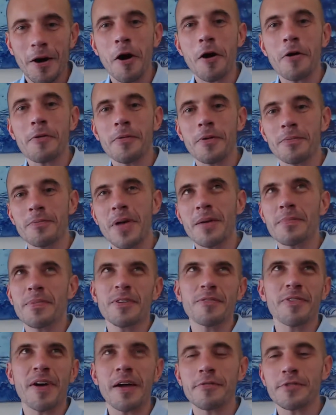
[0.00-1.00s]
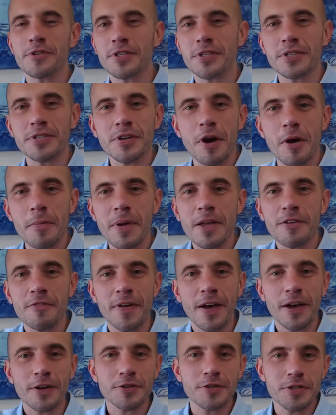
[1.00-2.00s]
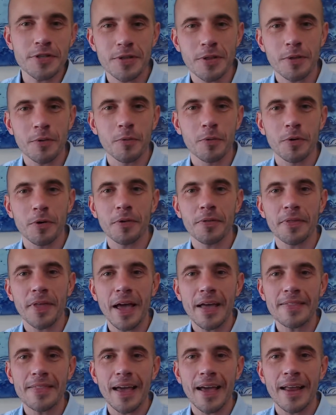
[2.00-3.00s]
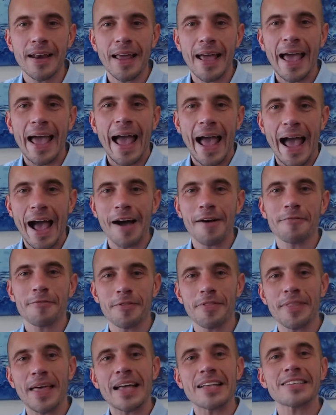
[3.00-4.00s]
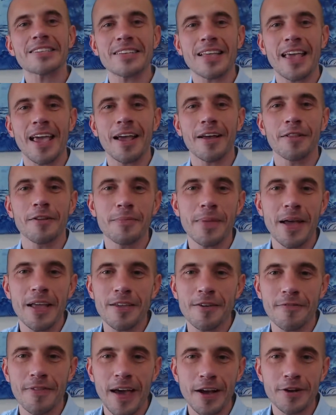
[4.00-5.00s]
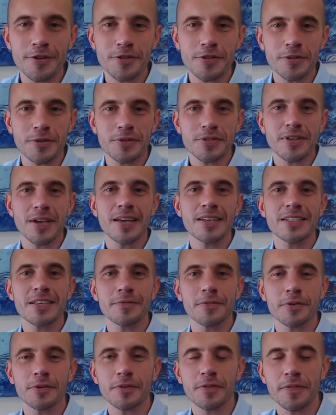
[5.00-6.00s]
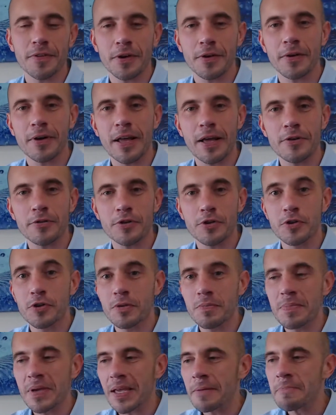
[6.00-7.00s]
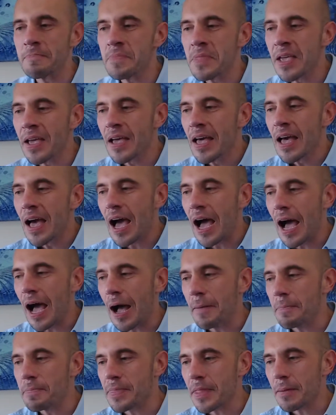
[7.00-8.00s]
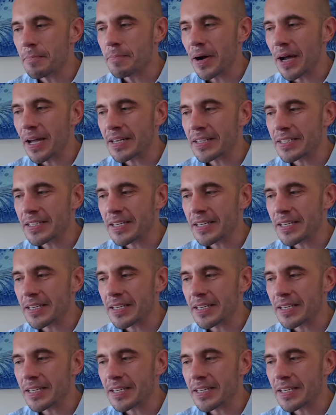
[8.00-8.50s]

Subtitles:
maybe 5 or 6 car manufacturers in the world that have that scale of manufacturing, so it's not difficult to figure out how it could be. But